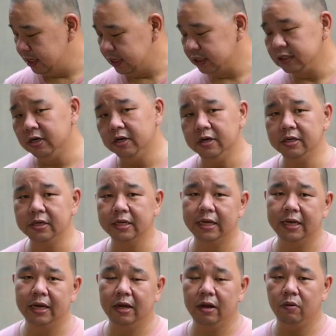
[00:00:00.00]
So
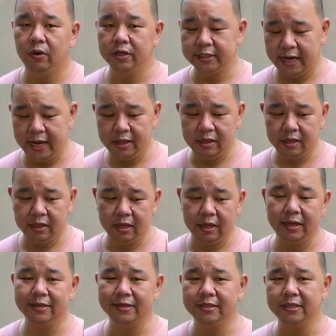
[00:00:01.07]
once again,
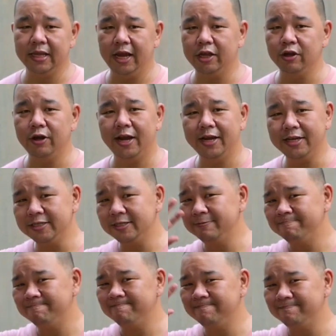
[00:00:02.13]
thank you guys.
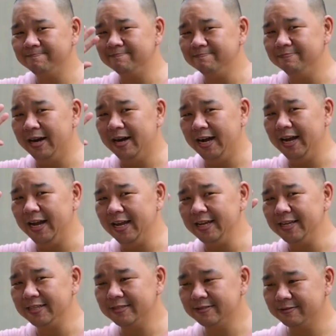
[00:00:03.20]
Bye.